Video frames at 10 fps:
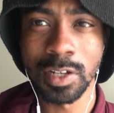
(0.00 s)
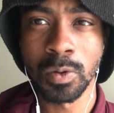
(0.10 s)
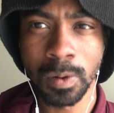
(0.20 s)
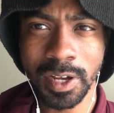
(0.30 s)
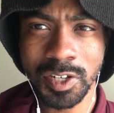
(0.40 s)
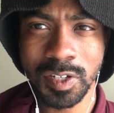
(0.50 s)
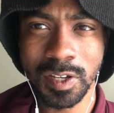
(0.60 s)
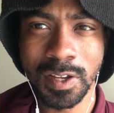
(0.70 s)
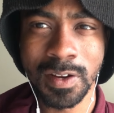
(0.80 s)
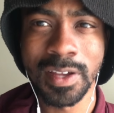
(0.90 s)
the
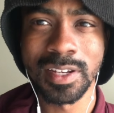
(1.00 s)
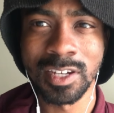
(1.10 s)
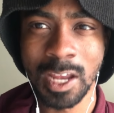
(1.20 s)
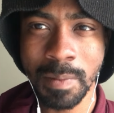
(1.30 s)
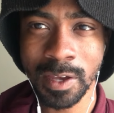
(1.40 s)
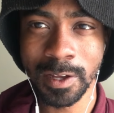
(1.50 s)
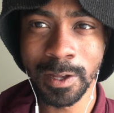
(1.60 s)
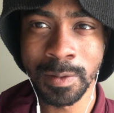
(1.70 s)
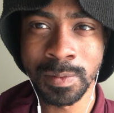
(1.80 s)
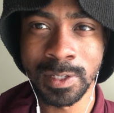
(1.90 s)
question then
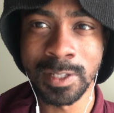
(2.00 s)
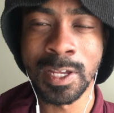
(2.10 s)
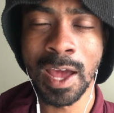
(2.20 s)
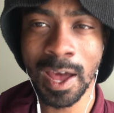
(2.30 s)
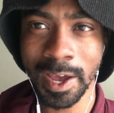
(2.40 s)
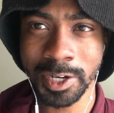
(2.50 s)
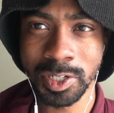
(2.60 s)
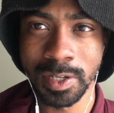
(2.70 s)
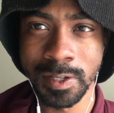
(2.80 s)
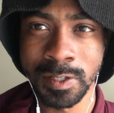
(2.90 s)
becomes Does the
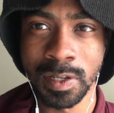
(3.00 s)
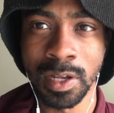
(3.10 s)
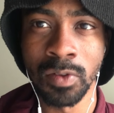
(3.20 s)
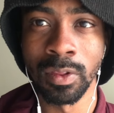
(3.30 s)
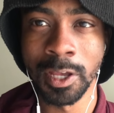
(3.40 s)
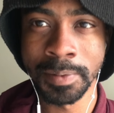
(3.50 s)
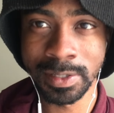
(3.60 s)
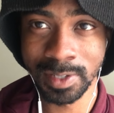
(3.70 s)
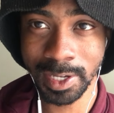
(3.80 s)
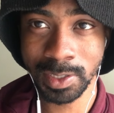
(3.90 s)
actions of Libs of
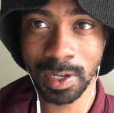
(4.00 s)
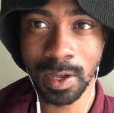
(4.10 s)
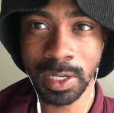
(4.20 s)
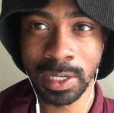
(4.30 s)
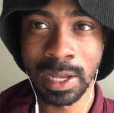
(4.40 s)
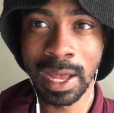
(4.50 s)
TikTok